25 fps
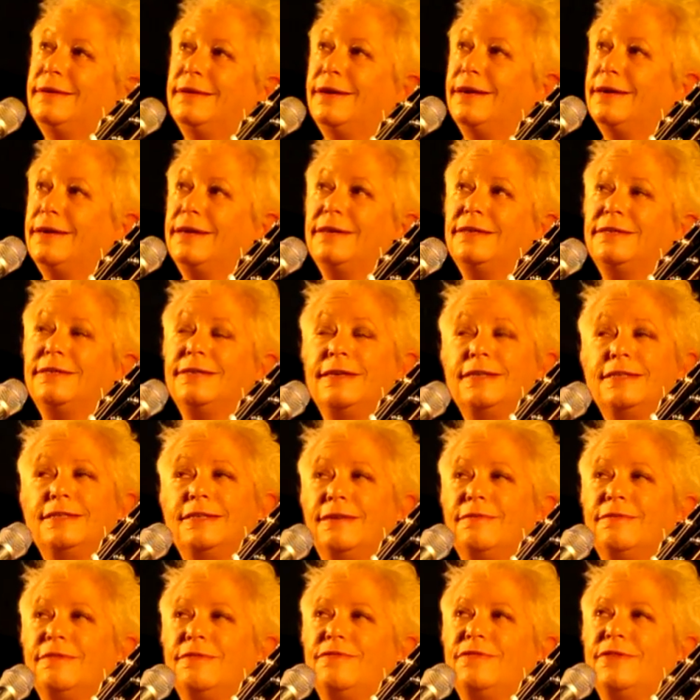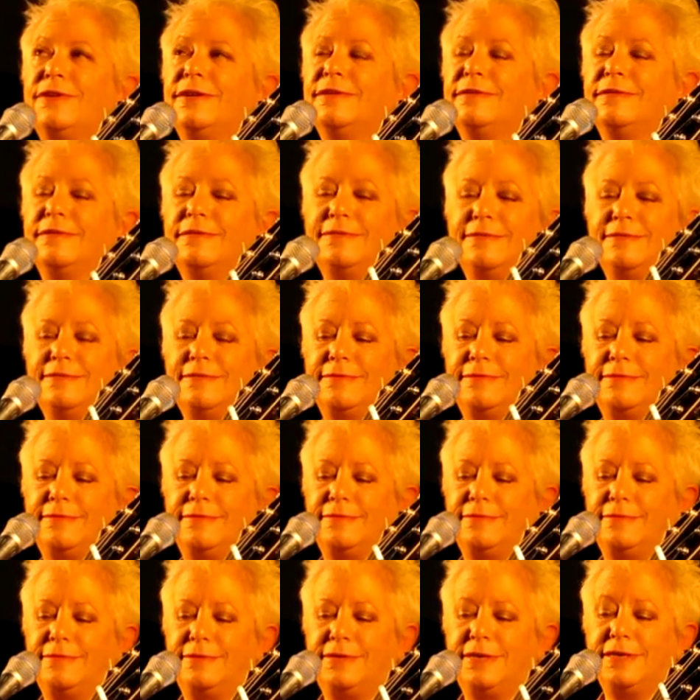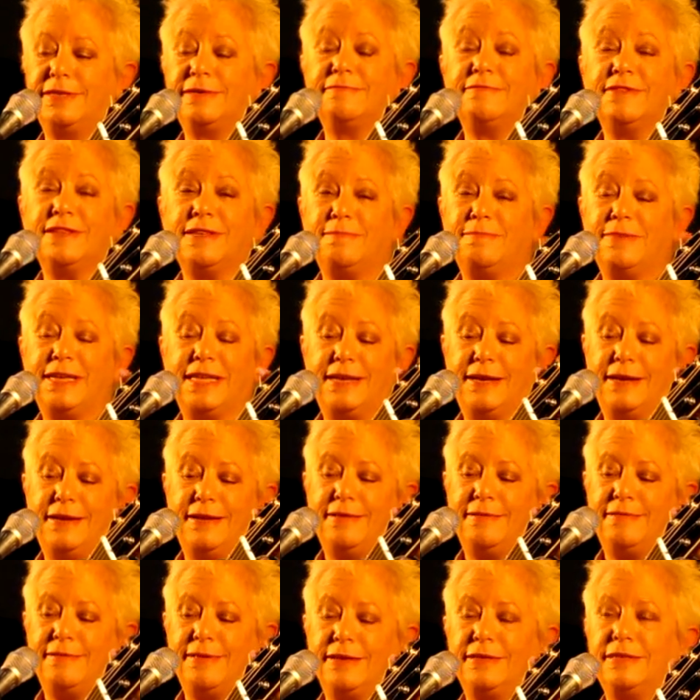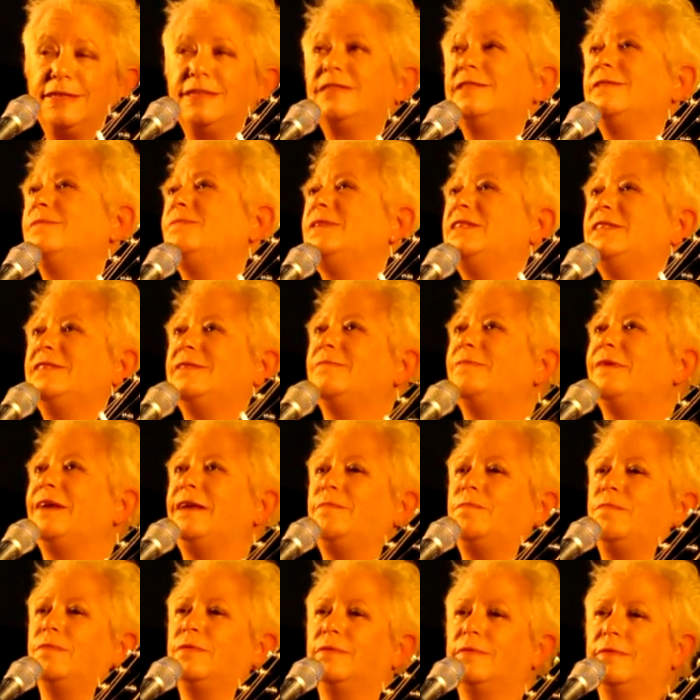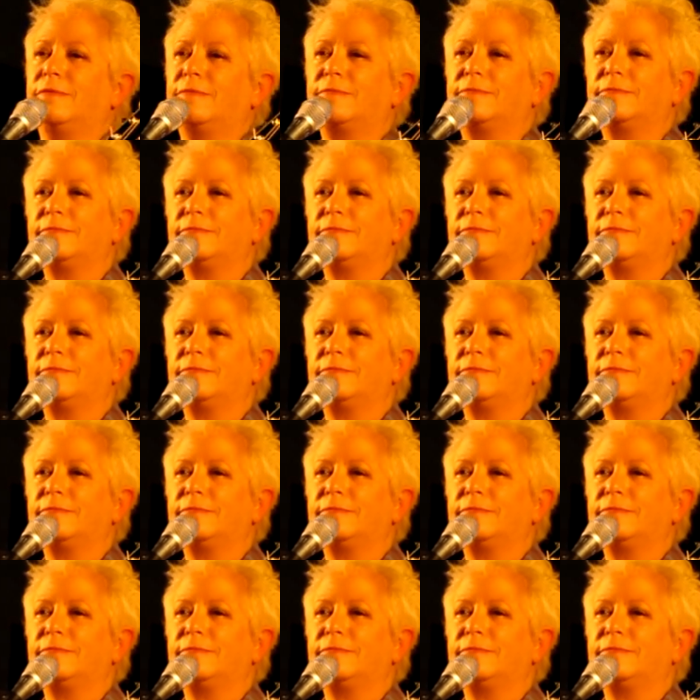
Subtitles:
Not going to change how we feel. Doesn't really mean anything, just a piece of paper.